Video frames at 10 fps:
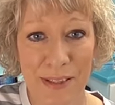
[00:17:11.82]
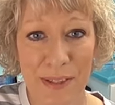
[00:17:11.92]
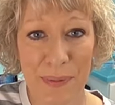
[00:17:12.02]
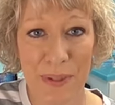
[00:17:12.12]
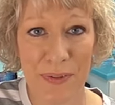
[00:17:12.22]

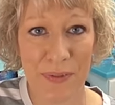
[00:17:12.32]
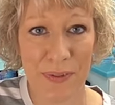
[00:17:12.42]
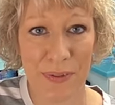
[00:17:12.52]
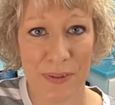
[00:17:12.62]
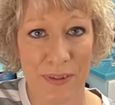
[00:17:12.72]
so much
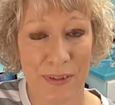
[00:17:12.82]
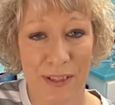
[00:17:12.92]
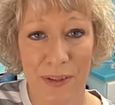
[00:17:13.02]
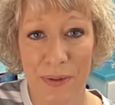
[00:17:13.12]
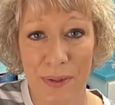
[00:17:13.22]
for
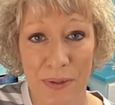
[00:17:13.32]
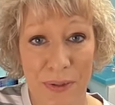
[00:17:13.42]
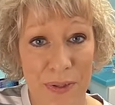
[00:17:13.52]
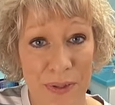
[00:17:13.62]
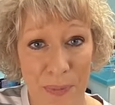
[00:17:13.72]
all
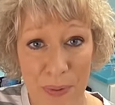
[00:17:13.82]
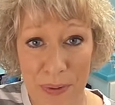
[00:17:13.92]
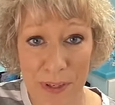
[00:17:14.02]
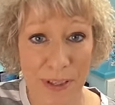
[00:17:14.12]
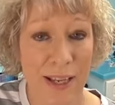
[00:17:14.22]
your
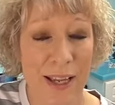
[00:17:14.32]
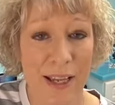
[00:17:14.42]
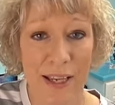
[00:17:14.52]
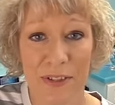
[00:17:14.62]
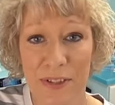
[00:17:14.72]
support
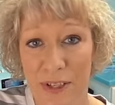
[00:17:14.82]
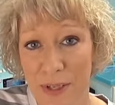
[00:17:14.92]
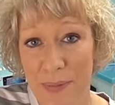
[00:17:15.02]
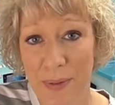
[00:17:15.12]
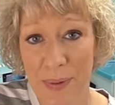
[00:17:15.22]
and
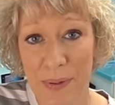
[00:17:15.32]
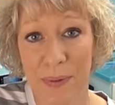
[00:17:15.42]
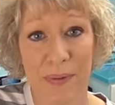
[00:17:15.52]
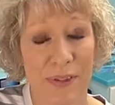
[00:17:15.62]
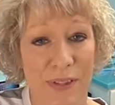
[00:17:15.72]
sharing my
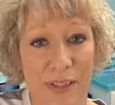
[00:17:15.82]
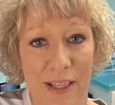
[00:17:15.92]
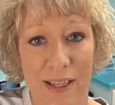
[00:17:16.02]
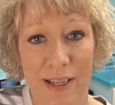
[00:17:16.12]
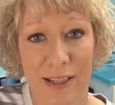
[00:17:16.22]
posts
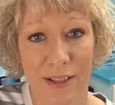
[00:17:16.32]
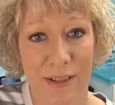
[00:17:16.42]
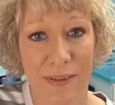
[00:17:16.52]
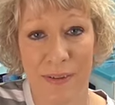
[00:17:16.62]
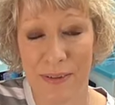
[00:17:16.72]

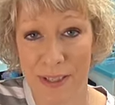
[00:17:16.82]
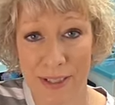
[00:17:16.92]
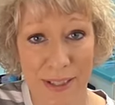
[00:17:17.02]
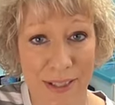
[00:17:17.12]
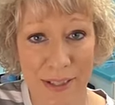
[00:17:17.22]
and
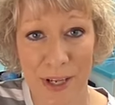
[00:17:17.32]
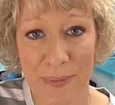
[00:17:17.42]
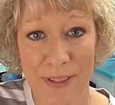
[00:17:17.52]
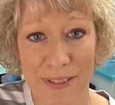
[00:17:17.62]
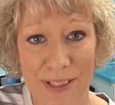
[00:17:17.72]
liking and
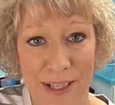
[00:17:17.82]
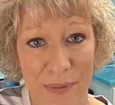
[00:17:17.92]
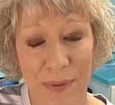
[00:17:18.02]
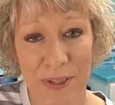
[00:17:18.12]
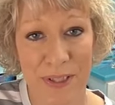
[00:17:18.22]
commenting. I
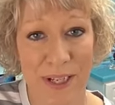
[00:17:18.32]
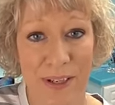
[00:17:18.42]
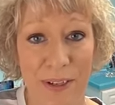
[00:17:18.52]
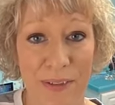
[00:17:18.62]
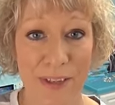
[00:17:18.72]
appreciate
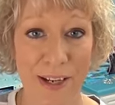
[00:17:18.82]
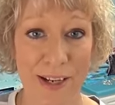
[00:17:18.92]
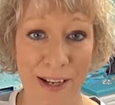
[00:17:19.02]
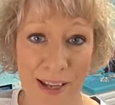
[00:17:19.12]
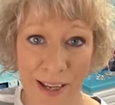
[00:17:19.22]
all of
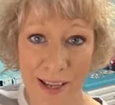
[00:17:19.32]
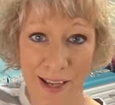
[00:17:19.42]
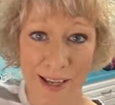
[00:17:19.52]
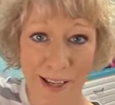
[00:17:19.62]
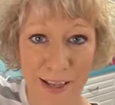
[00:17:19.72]
that.
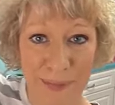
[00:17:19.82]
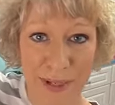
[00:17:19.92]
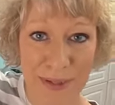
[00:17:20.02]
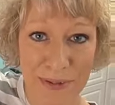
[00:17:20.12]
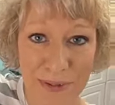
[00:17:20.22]
Again, my
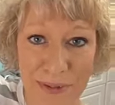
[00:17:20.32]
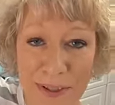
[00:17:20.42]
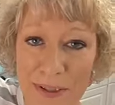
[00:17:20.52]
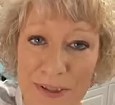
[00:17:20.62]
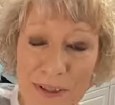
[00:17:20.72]
new little
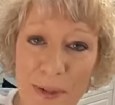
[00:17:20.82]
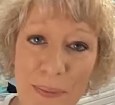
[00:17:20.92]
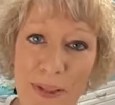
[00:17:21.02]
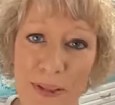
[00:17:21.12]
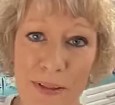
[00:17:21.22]
curtains up
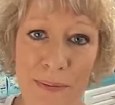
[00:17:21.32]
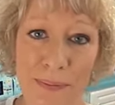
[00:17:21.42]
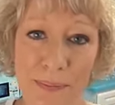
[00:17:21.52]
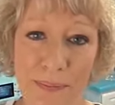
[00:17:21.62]
here.